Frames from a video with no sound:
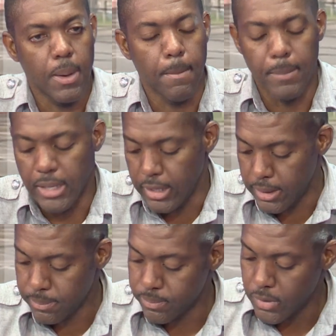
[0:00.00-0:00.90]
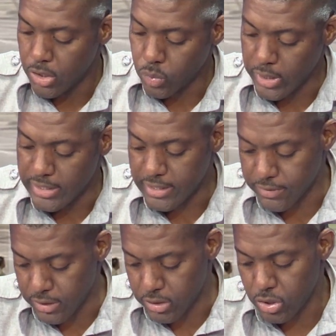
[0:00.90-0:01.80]
May
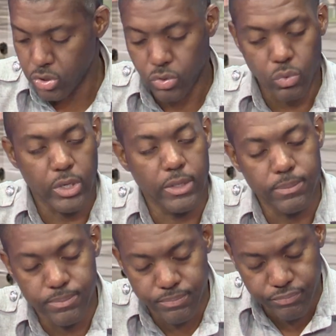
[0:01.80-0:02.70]
27th. So in